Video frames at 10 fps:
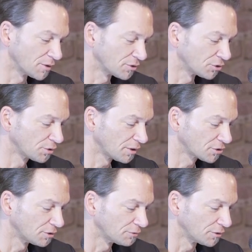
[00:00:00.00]
It should
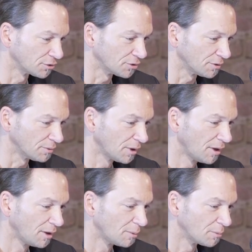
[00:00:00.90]
actually finish now,
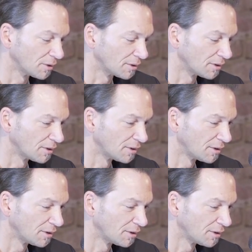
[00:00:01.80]
but